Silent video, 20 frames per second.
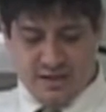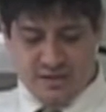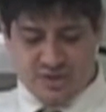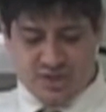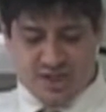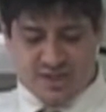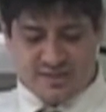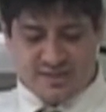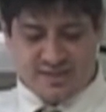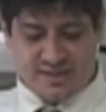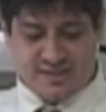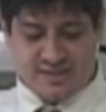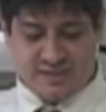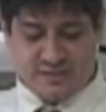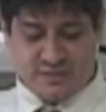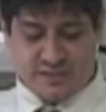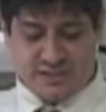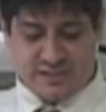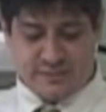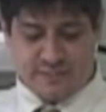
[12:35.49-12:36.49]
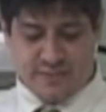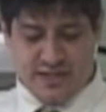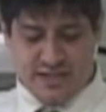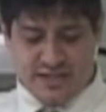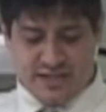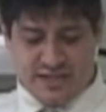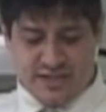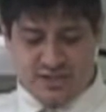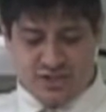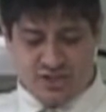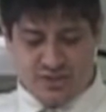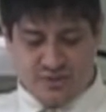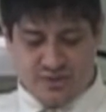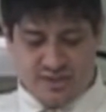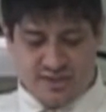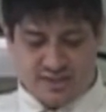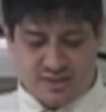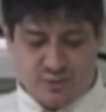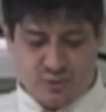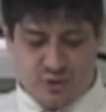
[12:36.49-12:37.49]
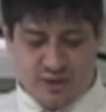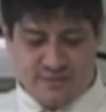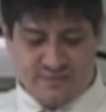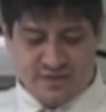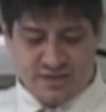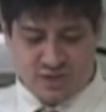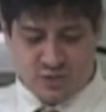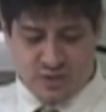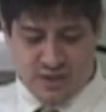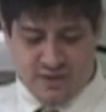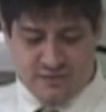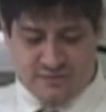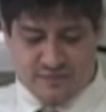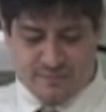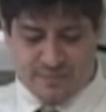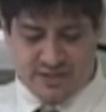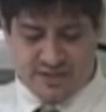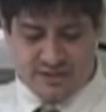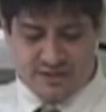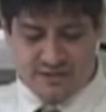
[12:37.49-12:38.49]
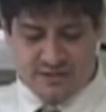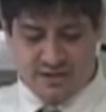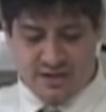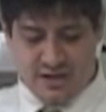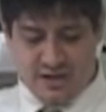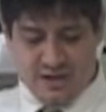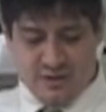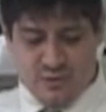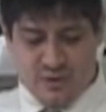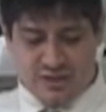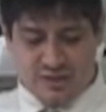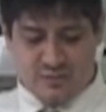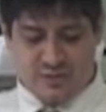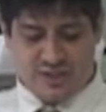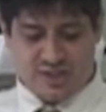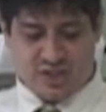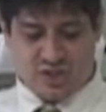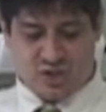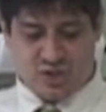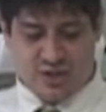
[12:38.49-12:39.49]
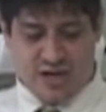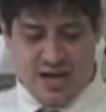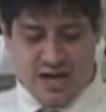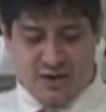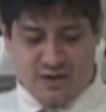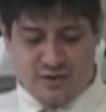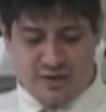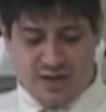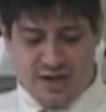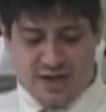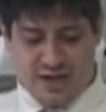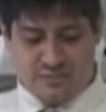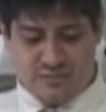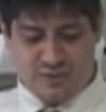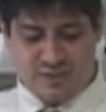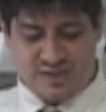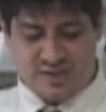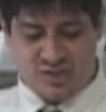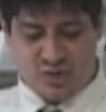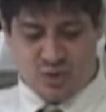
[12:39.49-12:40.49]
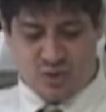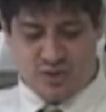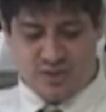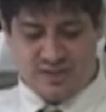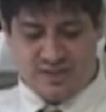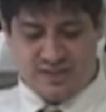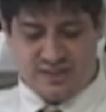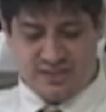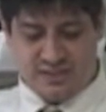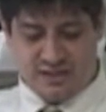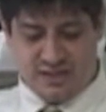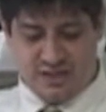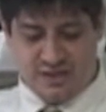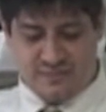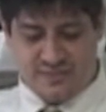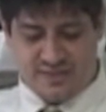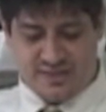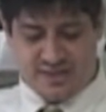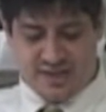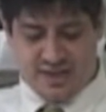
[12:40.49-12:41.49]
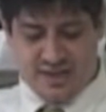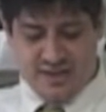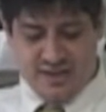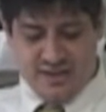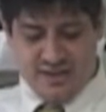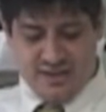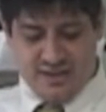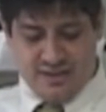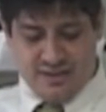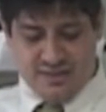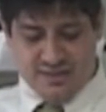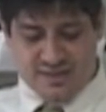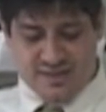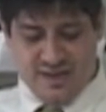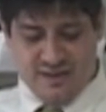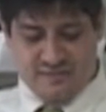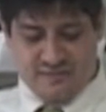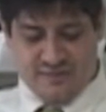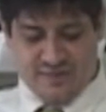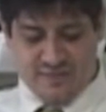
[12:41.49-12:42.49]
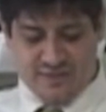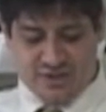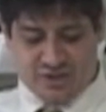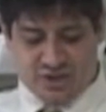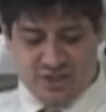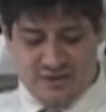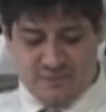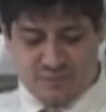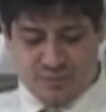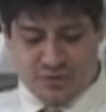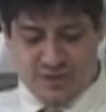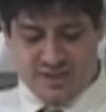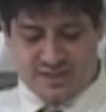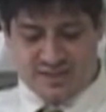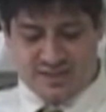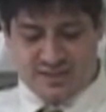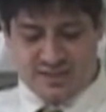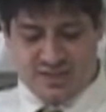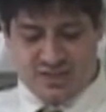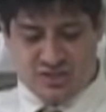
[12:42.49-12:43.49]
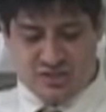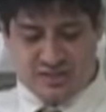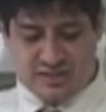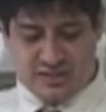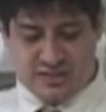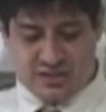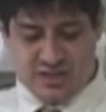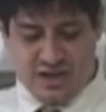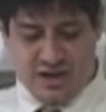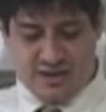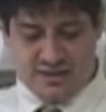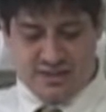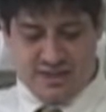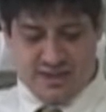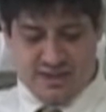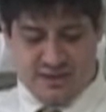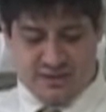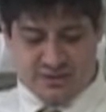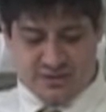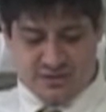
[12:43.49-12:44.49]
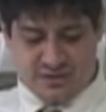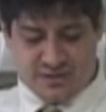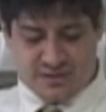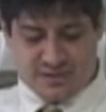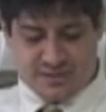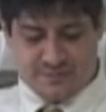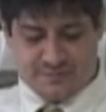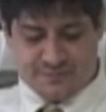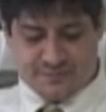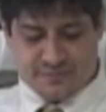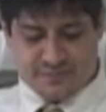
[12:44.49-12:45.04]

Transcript: Just as he was speaking, Judas, one of the twelve, appeared with him was a crowd armed with swords and clubs, sent from the chief priests, the teachers of the law, and the elders.